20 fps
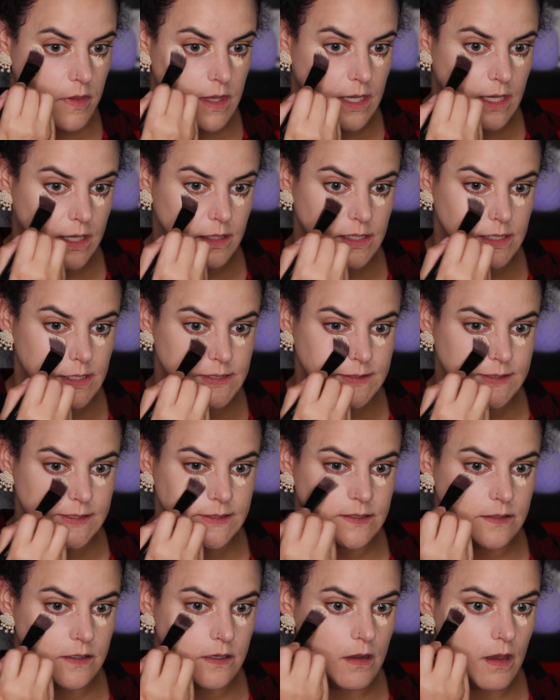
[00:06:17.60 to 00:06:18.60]
Yeah, this
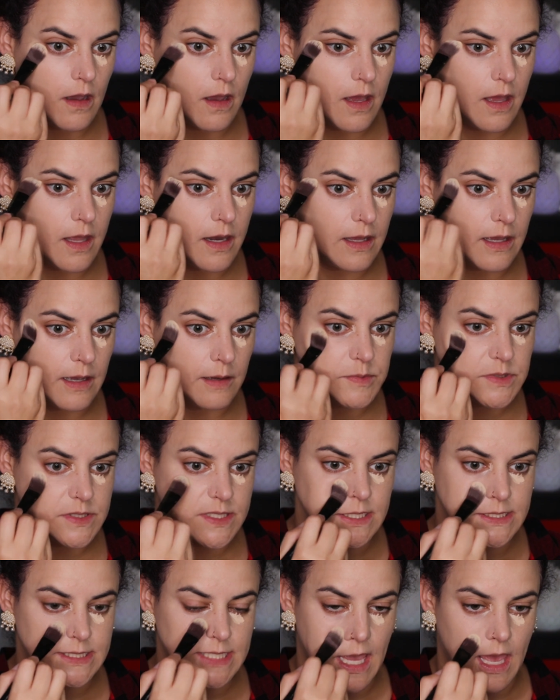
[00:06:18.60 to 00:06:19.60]
is not up
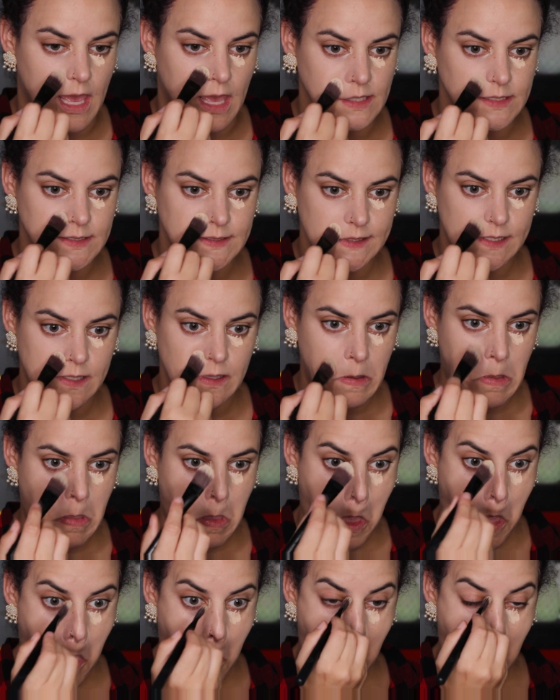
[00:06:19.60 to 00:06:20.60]
to the task
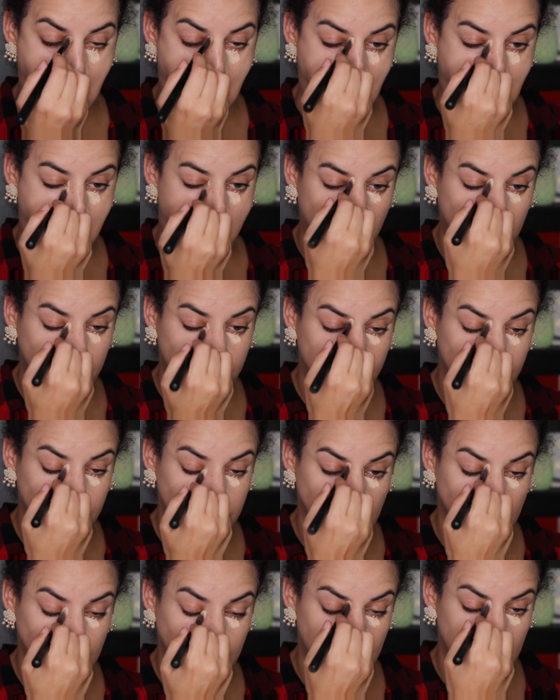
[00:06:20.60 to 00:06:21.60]
for
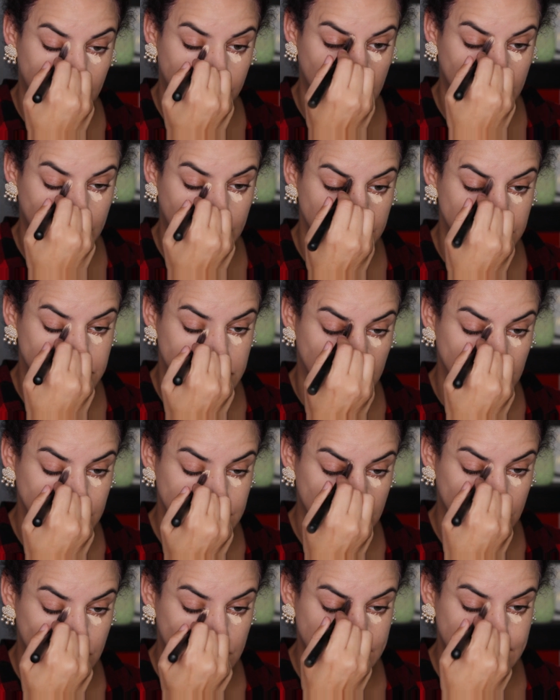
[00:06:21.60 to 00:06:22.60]
the level of
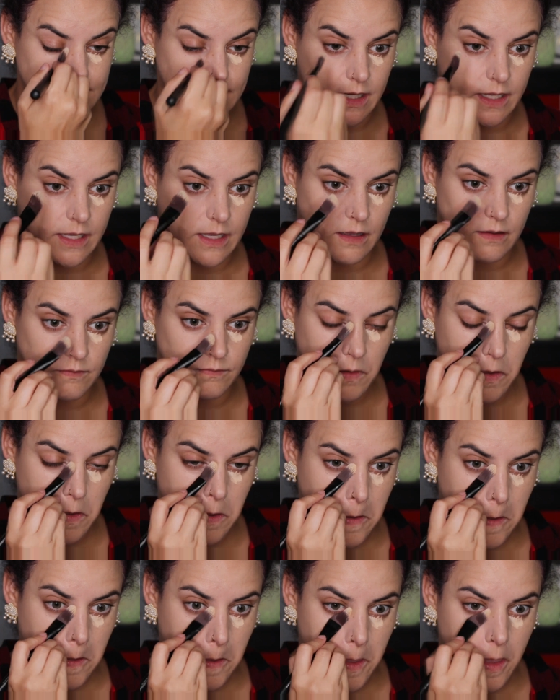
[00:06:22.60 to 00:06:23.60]
dark circles that I have.
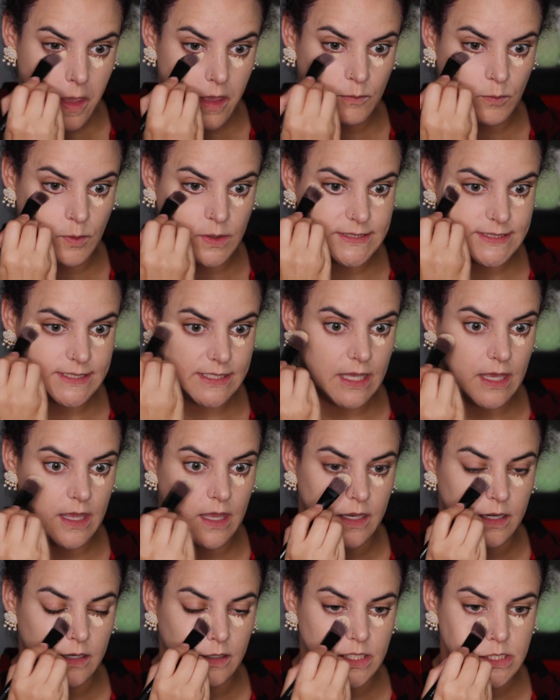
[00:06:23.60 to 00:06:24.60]
And once
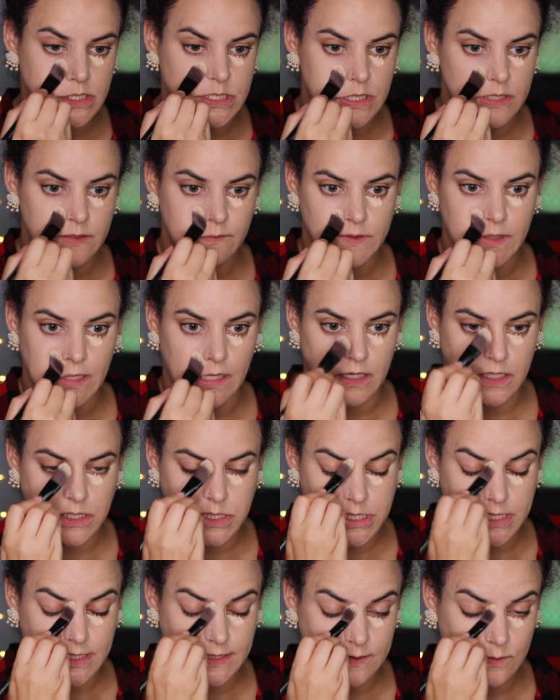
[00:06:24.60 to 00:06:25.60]
again, I should have
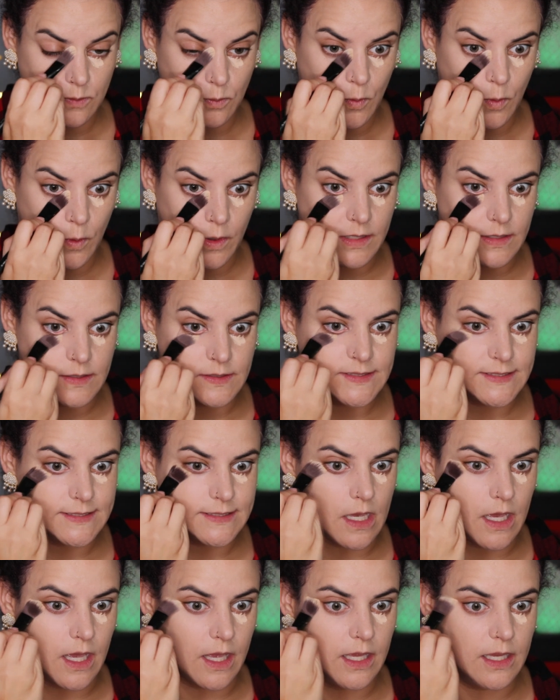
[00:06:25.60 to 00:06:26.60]
done just one
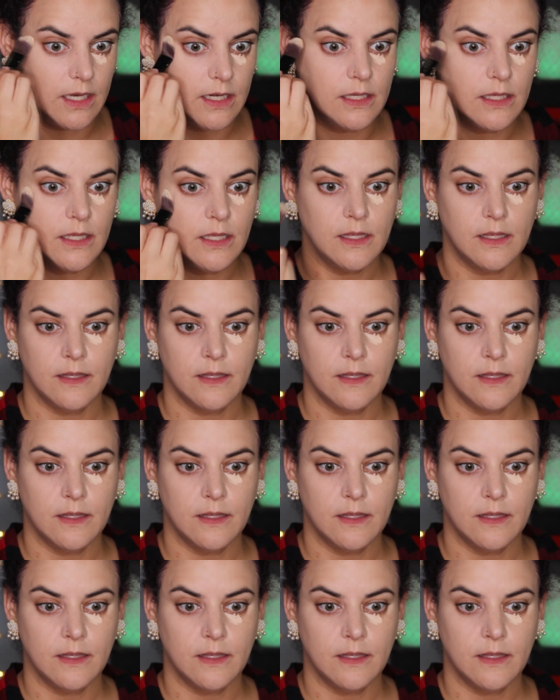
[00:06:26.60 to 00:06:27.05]
side,